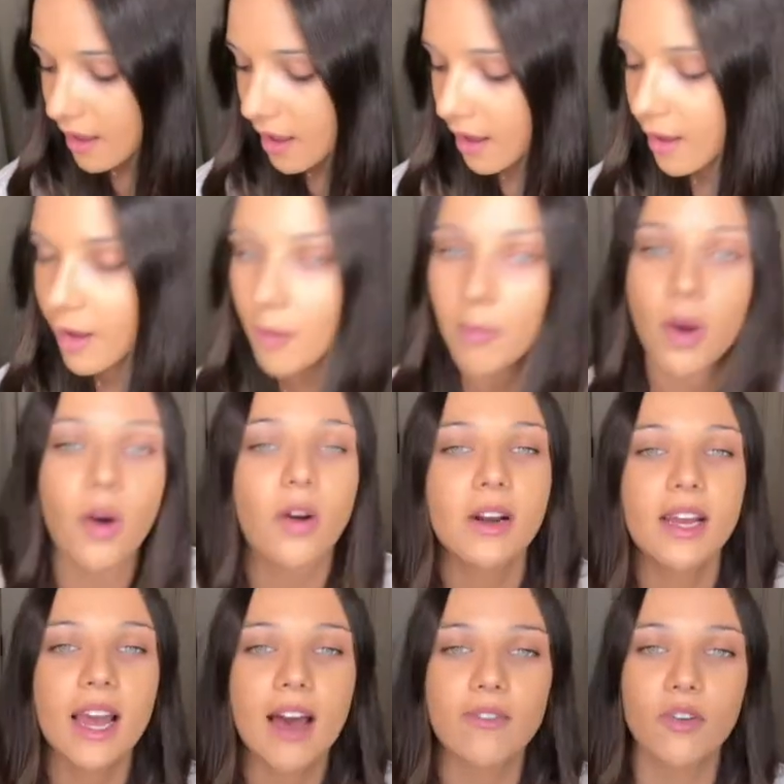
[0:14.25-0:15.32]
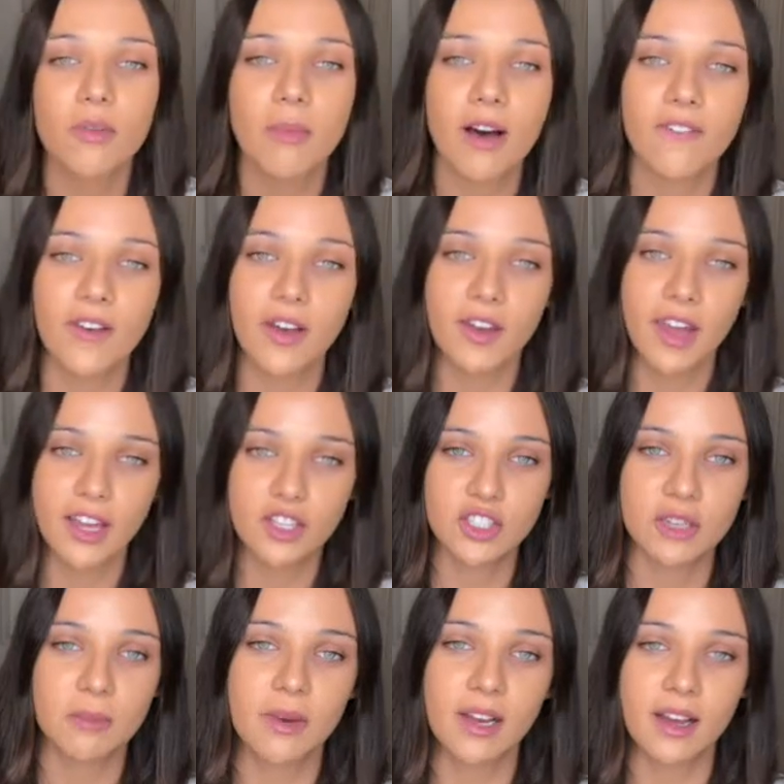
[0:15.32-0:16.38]
I already have on my
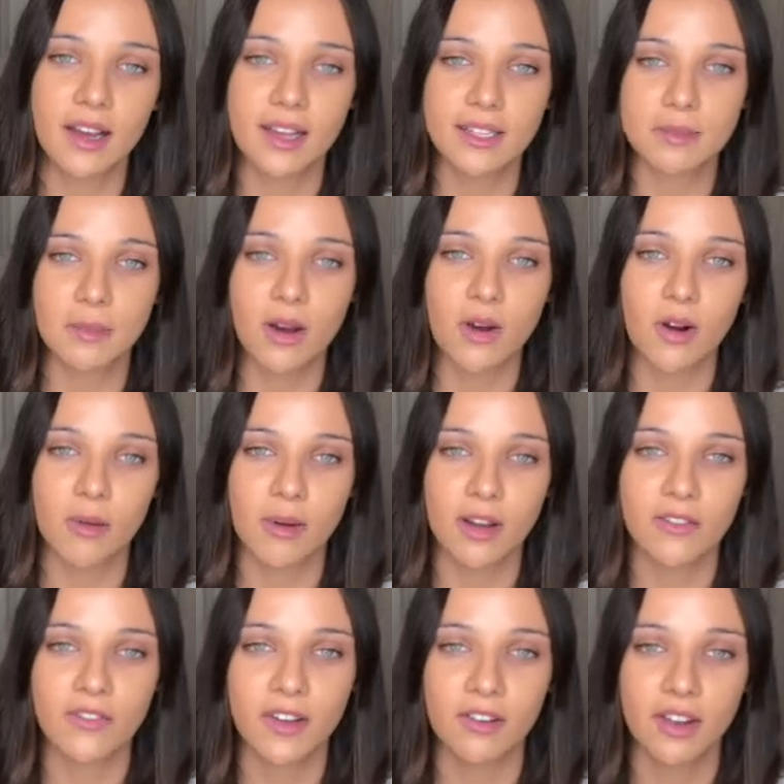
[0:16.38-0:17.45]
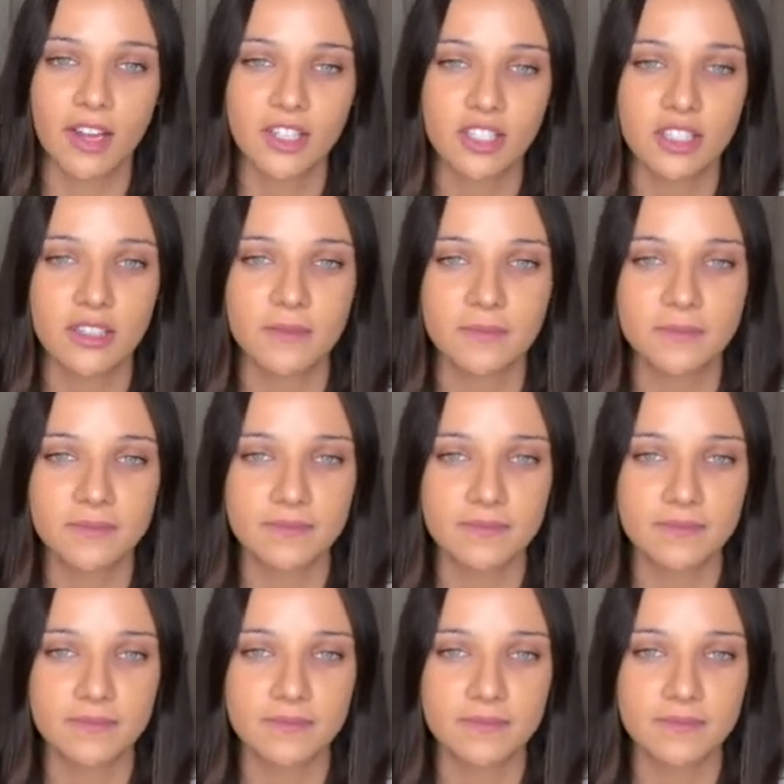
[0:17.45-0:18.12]
foundation because my Arbonne foundation